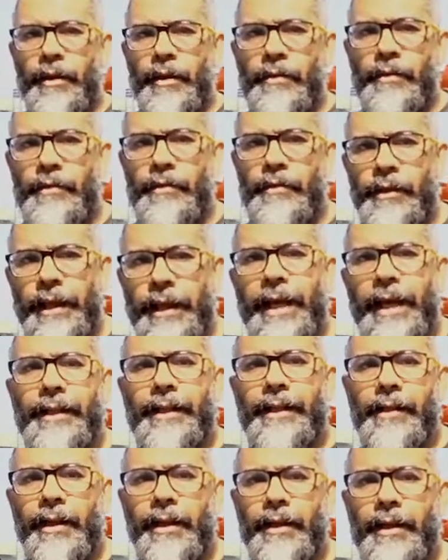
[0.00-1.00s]
will
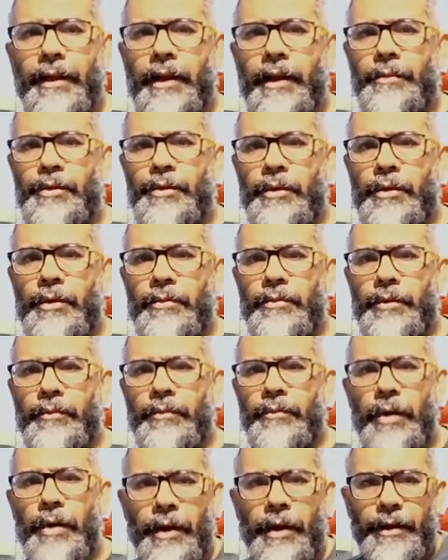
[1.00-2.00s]
act like an absorber.
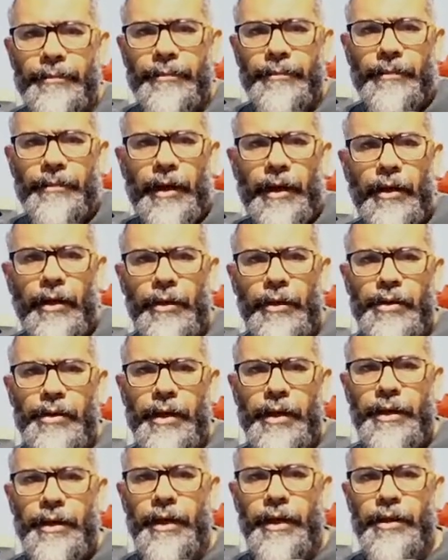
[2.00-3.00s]
Why? Because
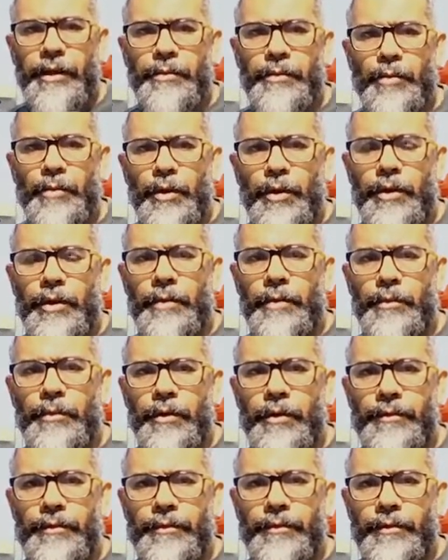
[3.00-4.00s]
it has more number
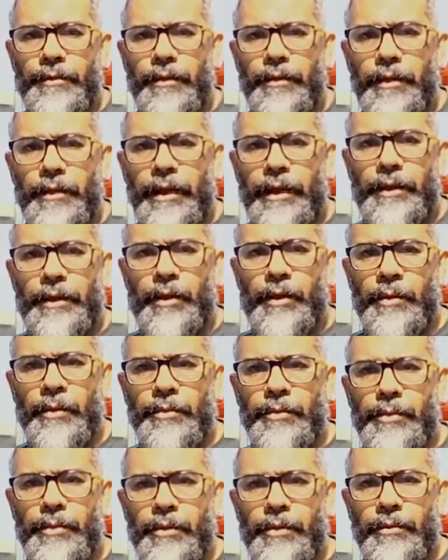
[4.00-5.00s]
of
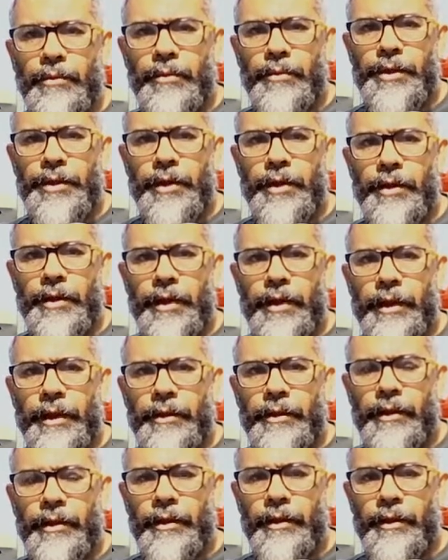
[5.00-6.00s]
atoms which are
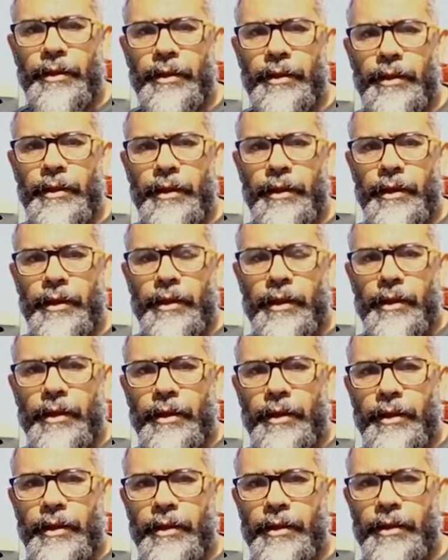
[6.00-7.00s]
at the
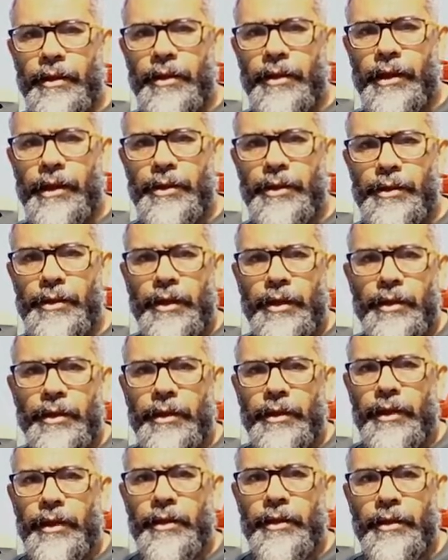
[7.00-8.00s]
ground state
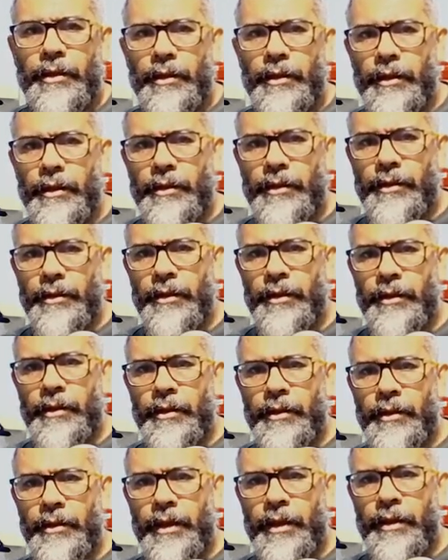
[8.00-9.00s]
than
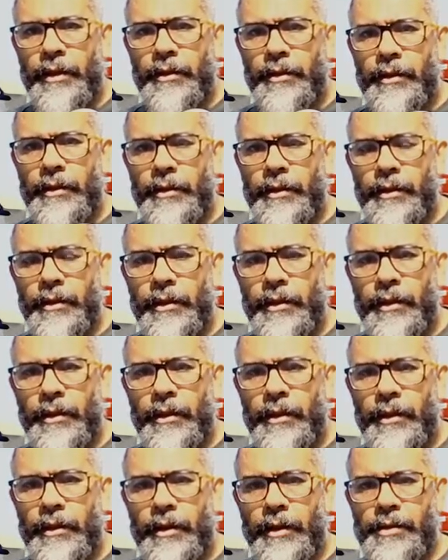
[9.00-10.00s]
in
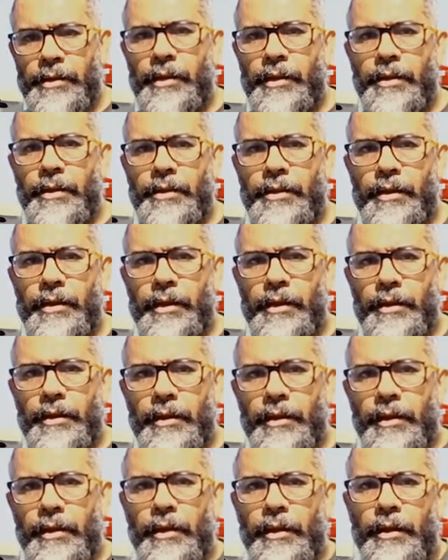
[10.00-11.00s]
excited state.
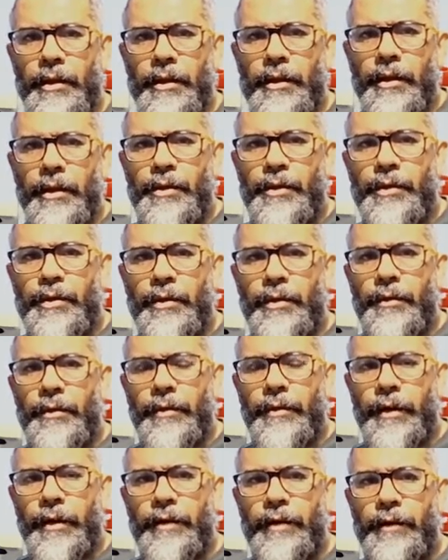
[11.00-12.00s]
So
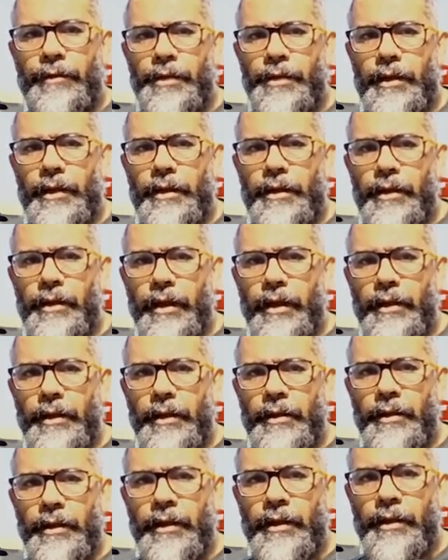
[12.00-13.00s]
if you send the
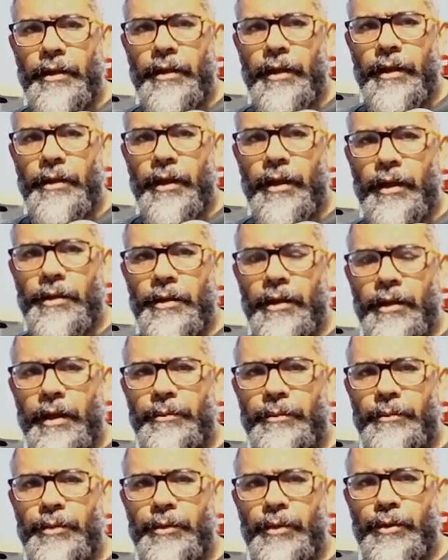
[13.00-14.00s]
light, then in that case the
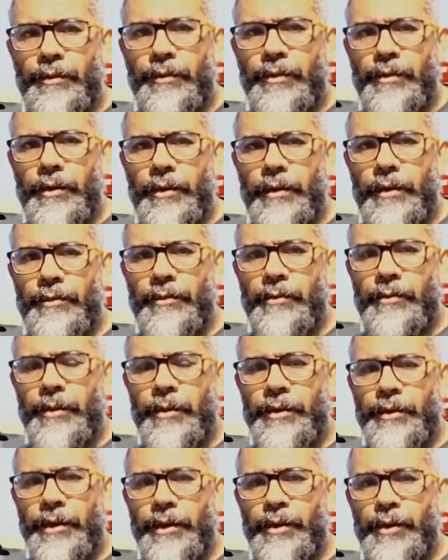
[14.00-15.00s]
amplitude of the light will be
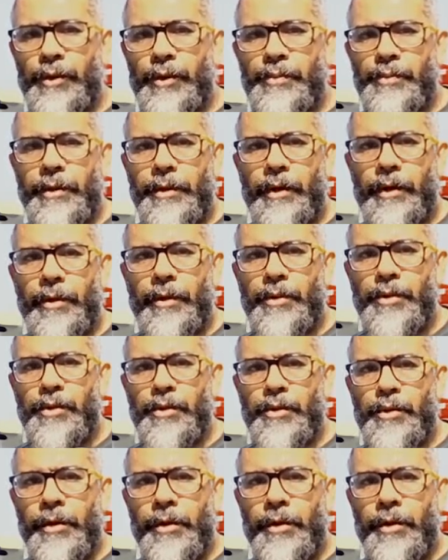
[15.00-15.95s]
reduced because